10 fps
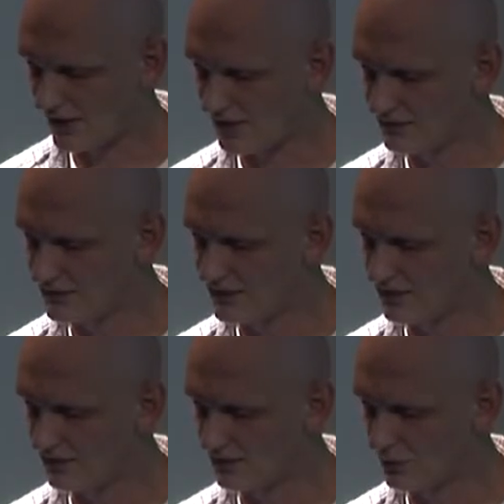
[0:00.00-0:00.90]
links
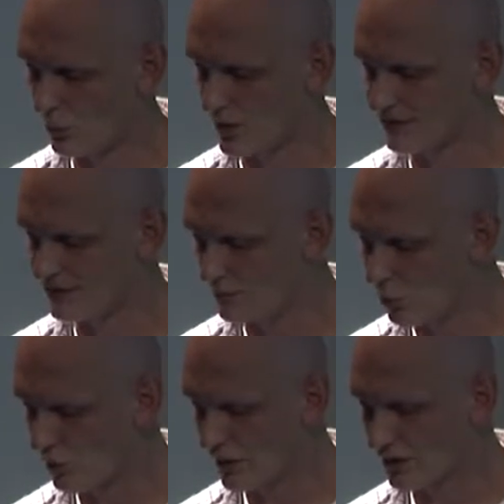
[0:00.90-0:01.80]
the one
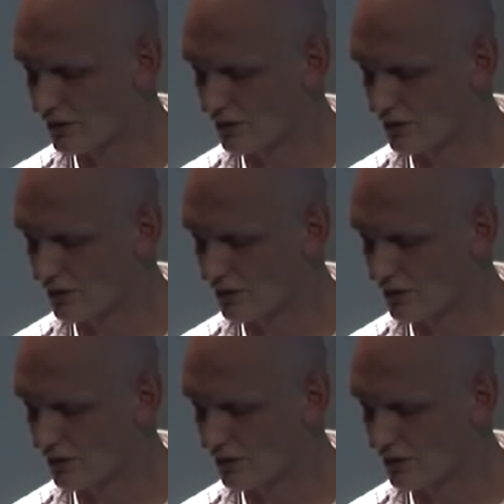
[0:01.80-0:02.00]
symbolic